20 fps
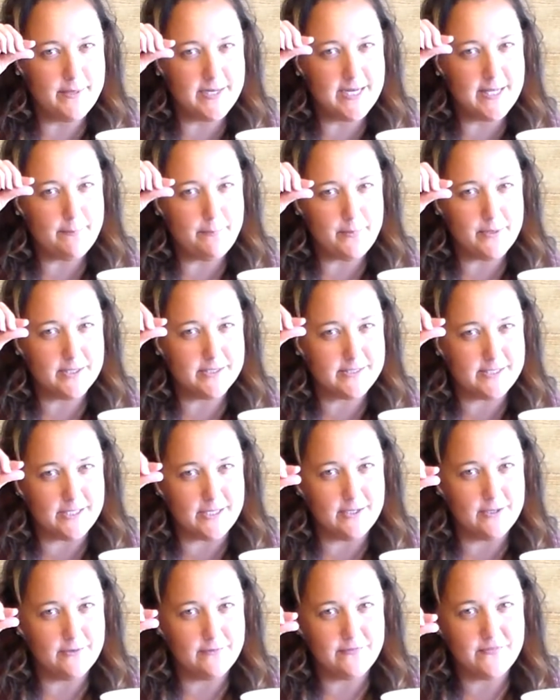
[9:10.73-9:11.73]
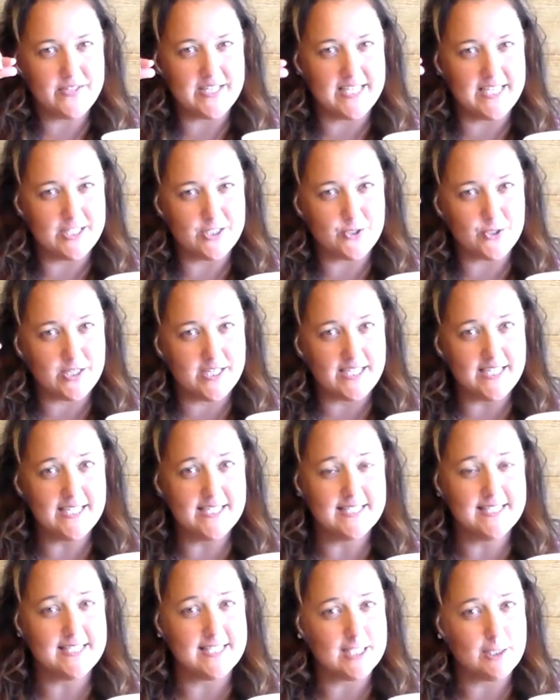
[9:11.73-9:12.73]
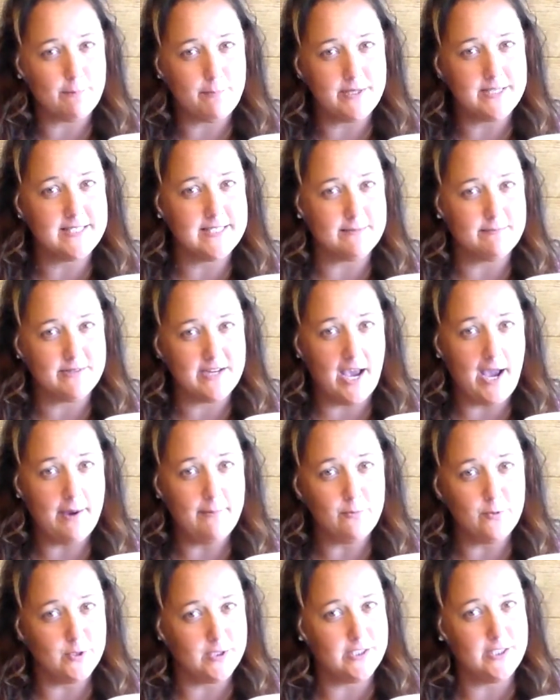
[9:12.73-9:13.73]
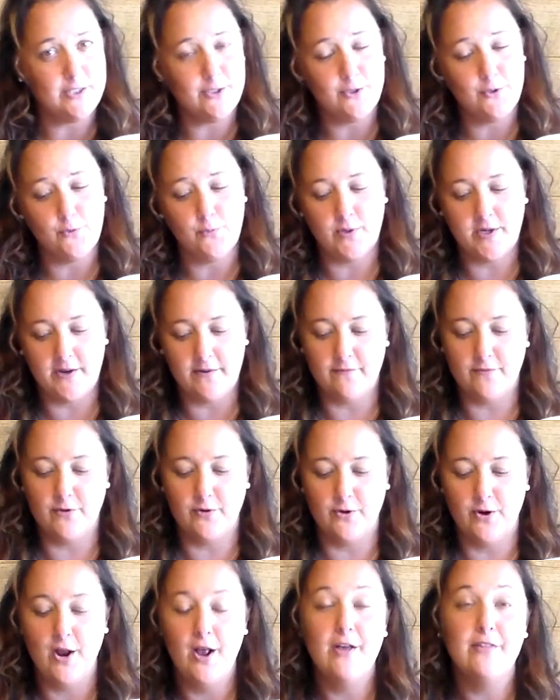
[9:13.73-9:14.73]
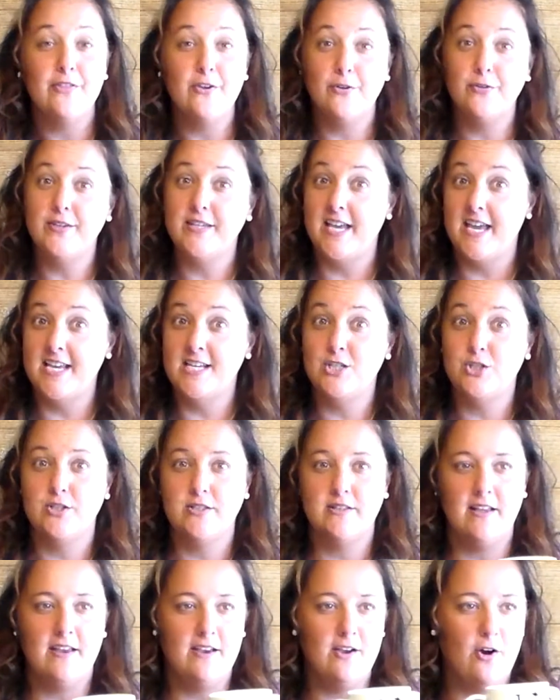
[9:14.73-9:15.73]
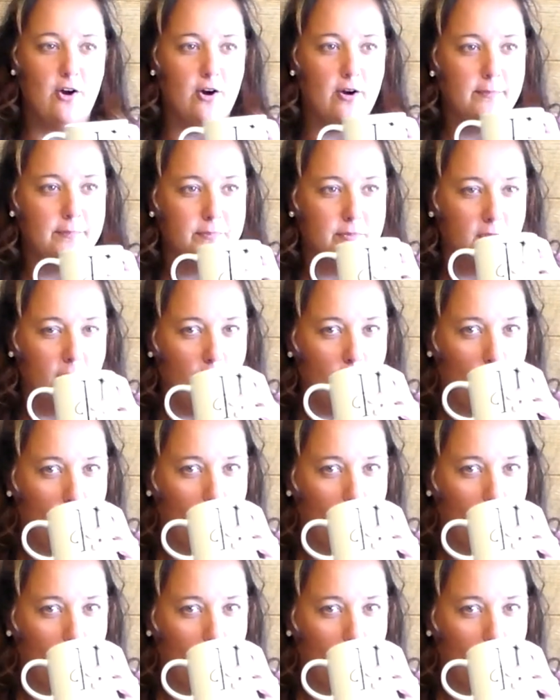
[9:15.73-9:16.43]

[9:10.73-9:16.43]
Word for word: manipulative to get your kids to spend some time with you whenever they're the age that they are